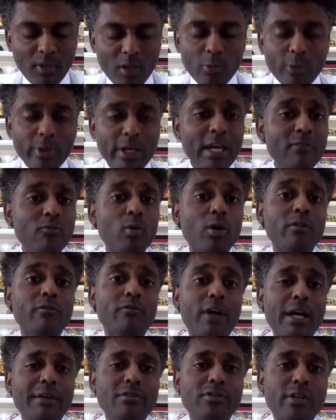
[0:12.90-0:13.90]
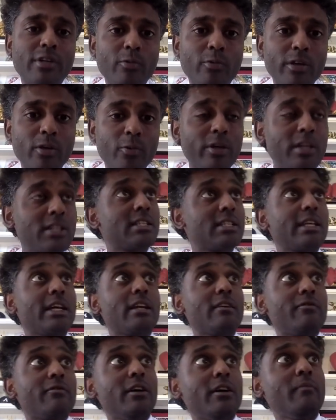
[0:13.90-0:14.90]
We have won 5 straight winning weeks in the
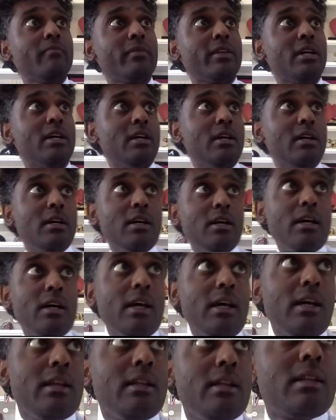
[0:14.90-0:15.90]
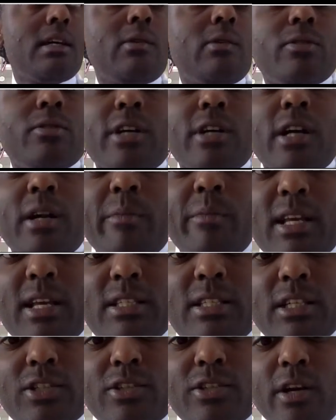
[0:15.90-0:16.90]
NFL, and we'll try to make it
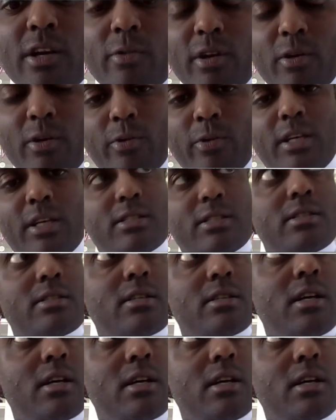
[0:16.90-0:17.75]
6 straight winning weeks.